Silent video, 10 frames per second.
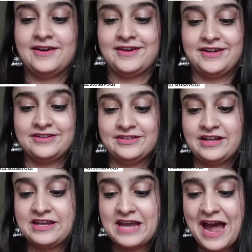And
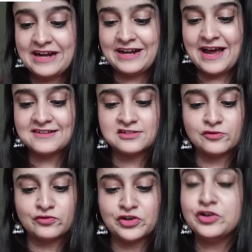yeah, it has
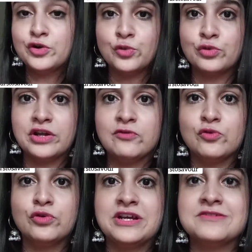different tutti
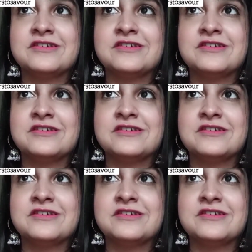fruities.